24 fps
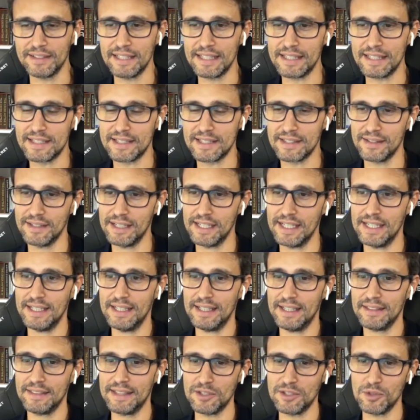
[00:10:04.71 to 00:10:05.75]
It's
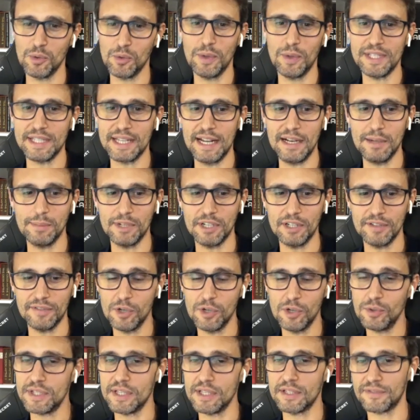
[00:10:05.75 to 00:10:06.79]
there's always an element of
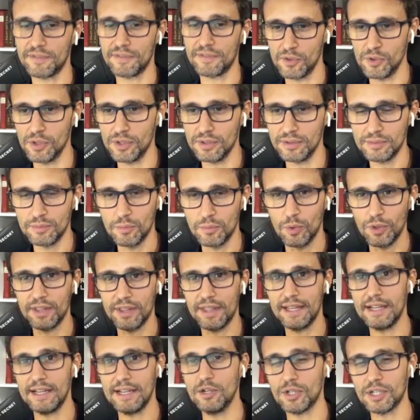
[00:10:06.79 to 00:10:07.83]
who's this for? What do
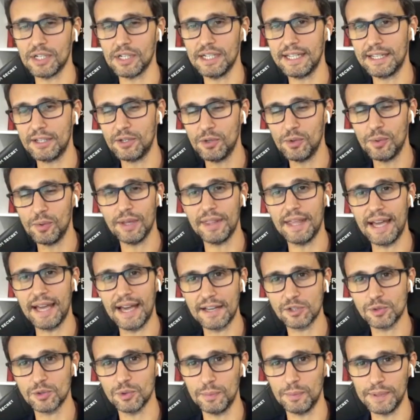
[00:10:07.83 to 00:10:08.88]
they look like? Who are they
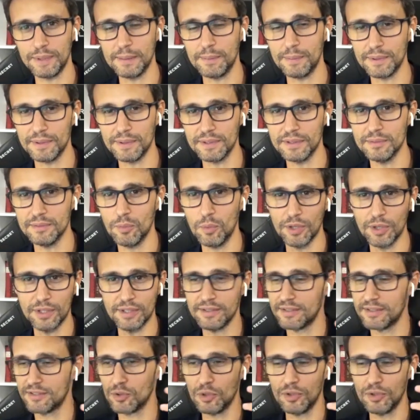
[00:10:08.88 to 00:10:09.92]
actual people? What
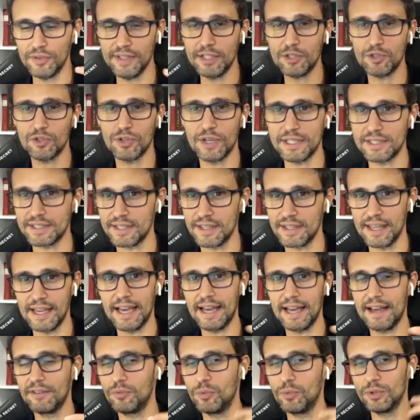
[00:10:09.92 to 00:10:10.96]
sort of interests do they
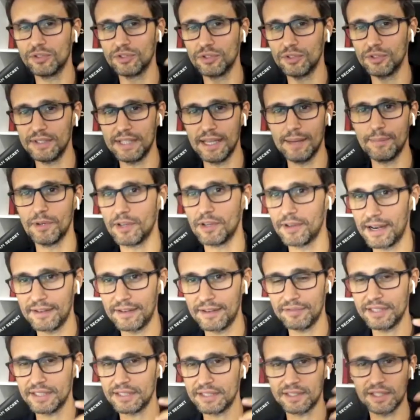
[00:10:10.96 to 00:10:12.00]
have? What sort of
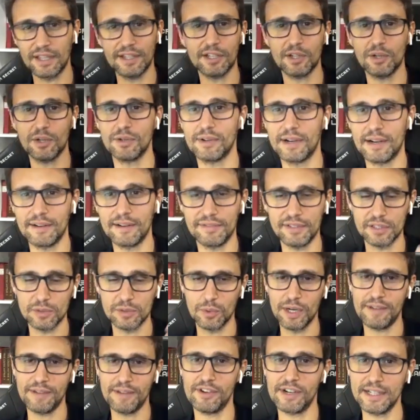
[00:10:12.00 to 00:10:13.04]
demographics, psychographics,
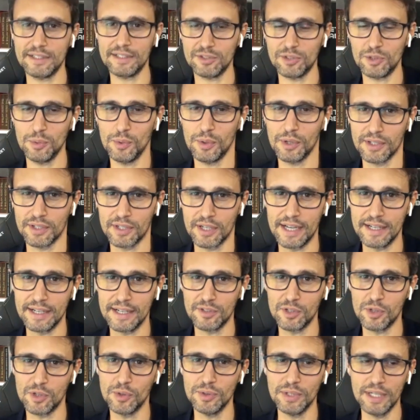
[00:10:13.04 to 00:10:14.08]
whatever else you want to kind
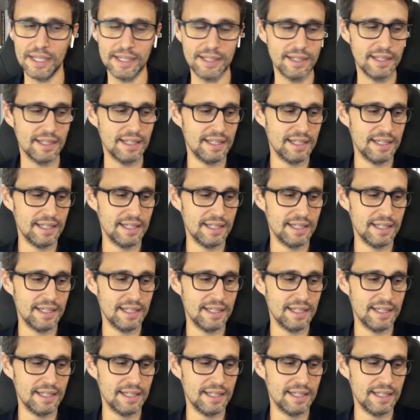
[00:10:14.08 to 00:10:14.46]
of call it.